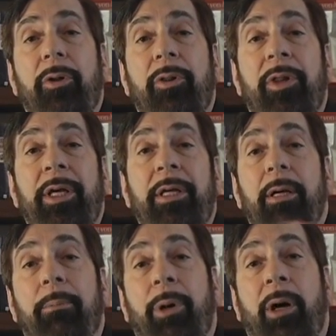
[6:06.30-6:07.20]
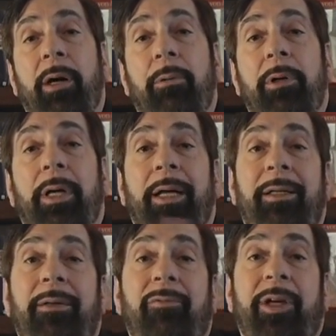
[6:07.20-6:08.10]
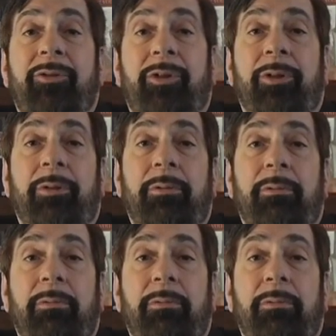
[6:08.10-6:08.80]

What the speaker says: the borrower and the investor,